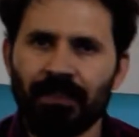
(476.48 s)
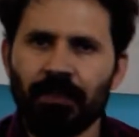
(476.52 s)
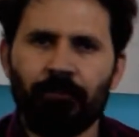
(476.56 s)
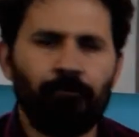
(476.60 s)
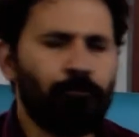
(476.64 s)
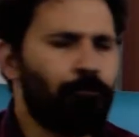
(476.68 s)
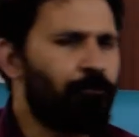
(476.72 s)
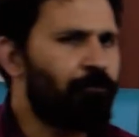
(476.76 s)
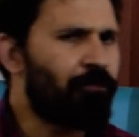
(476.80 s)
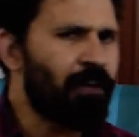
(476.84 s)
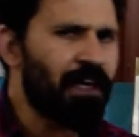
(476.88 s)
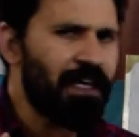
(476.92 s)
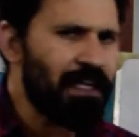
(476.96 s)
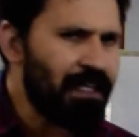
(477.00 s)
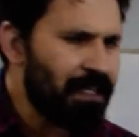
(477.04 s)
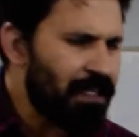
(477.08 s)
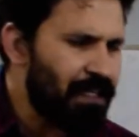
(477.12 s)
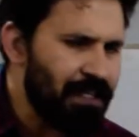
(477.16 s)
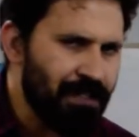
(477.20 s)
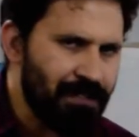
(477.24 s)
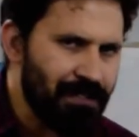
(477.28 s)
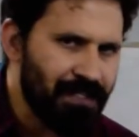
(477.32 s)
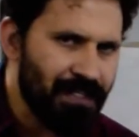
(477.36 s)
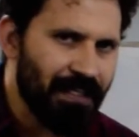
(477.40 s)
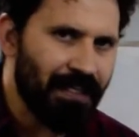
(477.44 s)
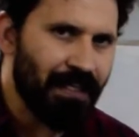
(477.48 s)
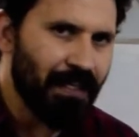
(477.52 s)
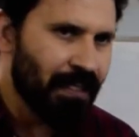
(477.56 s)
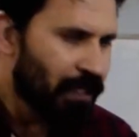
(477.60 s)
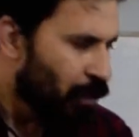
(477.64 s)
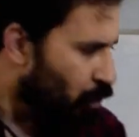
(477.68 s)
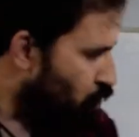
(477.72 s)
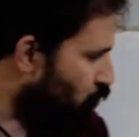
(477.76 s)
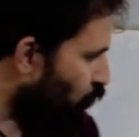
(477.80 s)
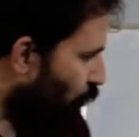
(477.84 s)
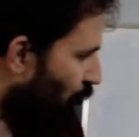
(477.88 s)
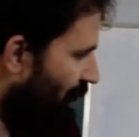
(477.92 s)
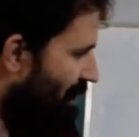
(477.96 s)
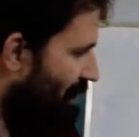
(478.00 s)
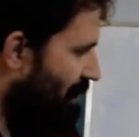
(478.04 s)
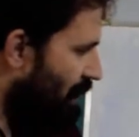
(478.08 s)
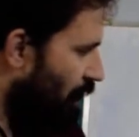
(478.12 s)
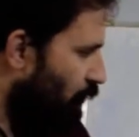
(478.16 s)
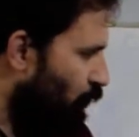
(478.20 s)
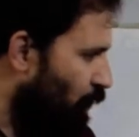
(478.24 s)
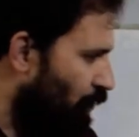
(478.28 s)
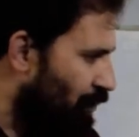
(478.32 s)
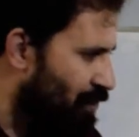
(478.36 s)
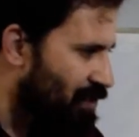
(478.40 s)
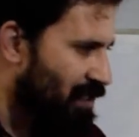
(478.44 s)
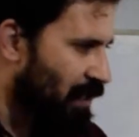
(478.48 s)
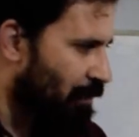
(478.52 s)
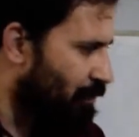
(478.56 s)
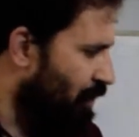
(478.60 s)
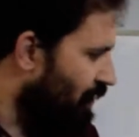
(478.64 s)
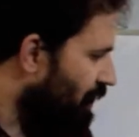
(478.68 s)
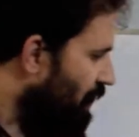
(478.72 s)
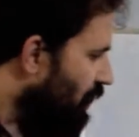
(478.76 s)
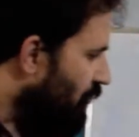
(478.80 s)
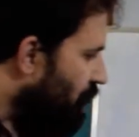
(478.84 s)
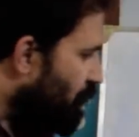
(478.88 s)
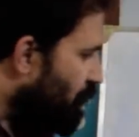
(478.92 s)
Very easy. So with singular subject,